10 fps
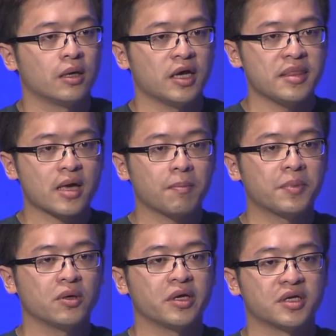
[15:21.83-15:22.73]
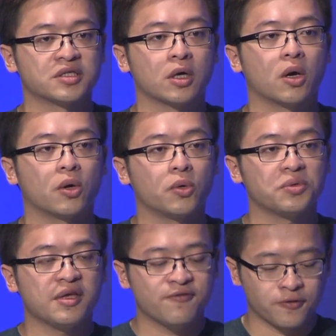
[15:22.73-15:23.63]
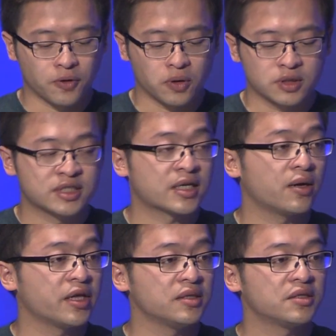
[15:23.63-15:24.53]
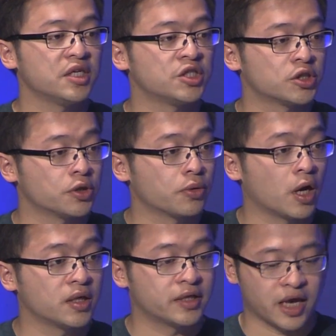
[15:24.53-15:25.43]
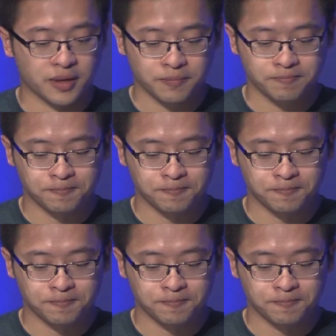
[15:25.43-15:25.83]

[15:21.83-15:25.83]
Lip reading: in-app building is only for selling digital content.